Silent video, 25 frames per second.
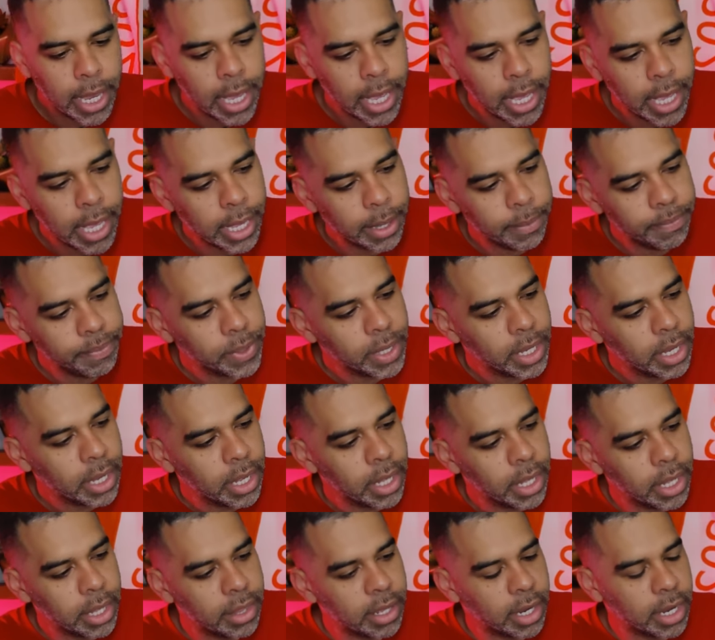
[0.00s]
Um,
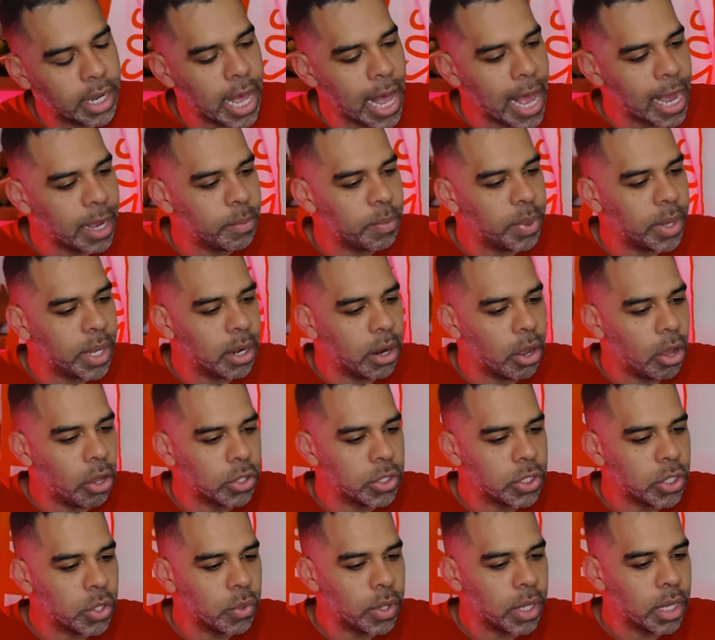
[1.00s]
the cockpit
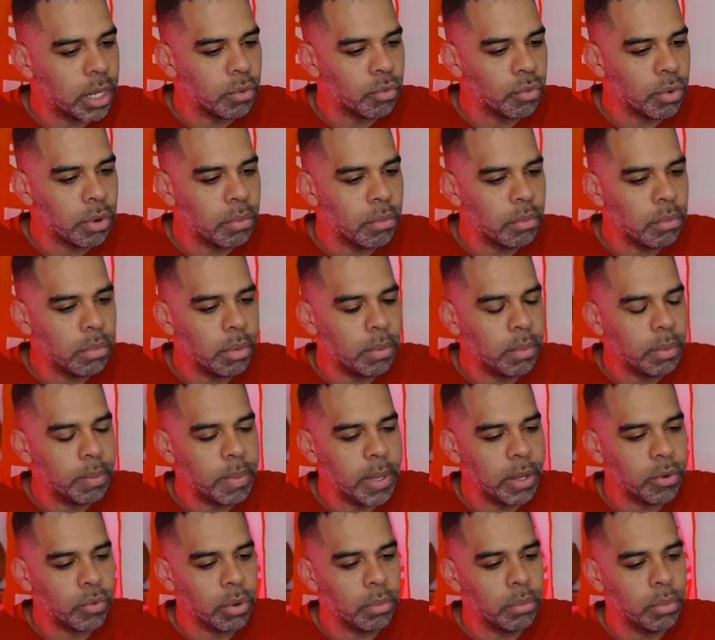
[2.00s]
also can re-
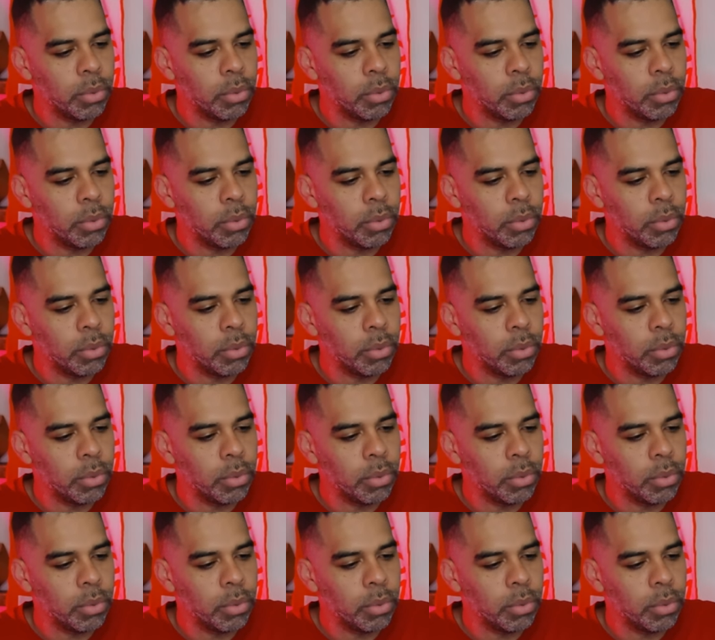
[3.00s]
be